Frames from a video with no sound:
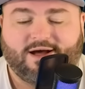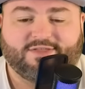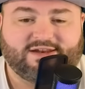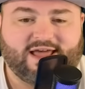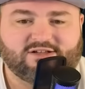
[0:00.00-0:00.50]

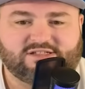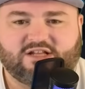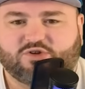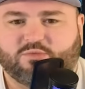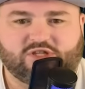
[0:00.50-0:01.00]
On the Dallas
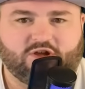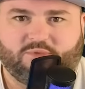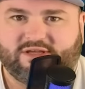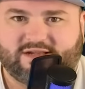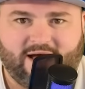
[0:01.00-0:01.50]
side, it's almost the
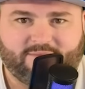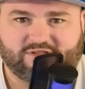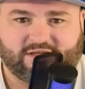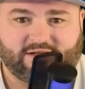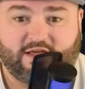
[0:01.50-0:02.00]
complete
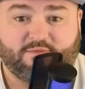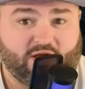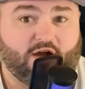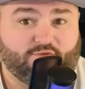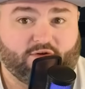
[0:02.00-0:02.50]
opposite. They've been
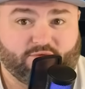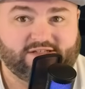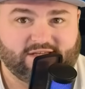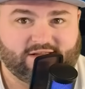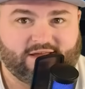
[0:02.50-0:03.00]
covering
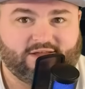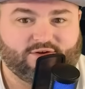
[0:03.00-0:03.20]
recently.